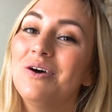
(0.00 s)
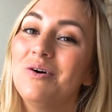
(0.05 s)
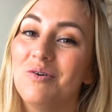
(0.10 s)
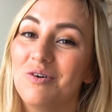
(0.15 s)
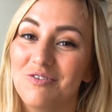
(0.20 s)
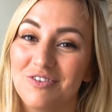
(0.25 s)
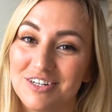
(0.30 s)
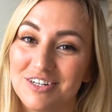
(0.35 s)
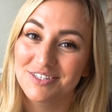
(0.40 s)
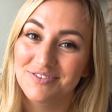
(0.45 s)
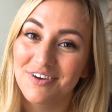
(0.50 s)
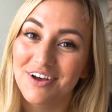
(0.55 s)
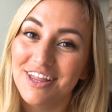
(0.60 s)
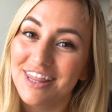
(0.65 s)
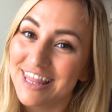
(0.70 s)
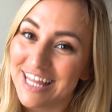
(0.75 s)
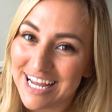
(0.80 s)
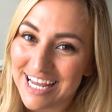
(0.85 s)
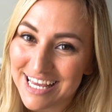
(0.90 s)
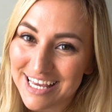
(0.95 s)
Well, of
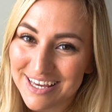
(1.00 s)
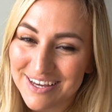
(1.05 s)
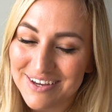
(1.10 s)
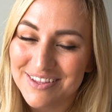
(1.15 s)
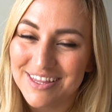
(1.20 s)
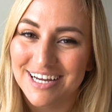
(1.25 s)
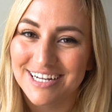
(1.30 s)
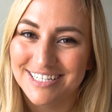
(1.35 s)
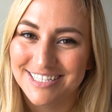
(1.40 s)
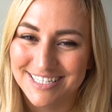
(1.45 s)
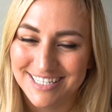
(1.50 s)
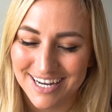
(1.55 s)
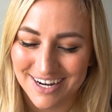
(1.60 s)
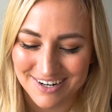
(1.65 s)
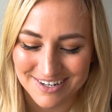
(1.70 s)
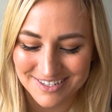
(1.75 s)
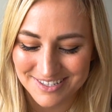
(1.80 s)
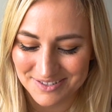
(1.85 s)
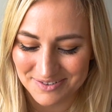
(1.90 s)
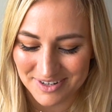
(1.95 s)
all, thank you. That's
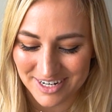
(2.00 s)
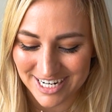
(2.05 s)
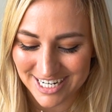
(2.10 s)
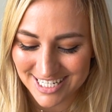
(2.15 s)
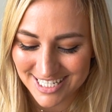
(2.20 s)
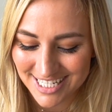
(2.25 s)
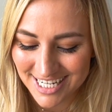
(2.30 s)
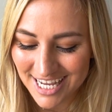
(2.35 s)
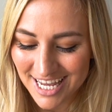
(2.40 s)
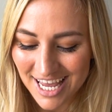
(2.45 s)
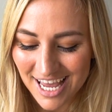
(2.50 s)
so sweet.